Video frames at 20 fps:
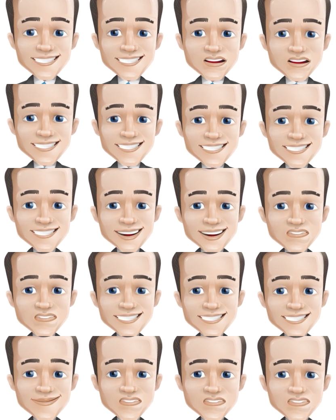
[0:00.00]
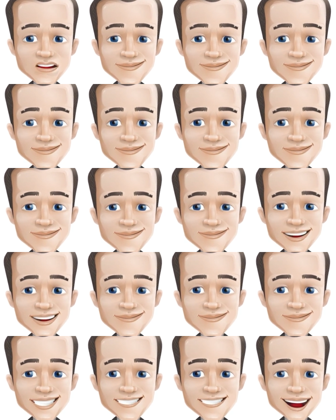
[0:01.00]
as safe havens in
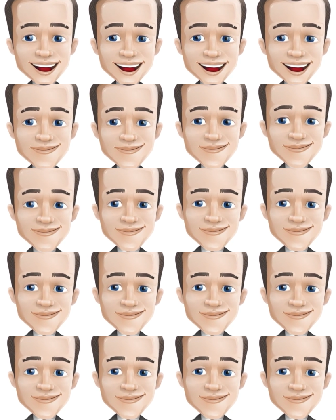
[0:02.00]
the past.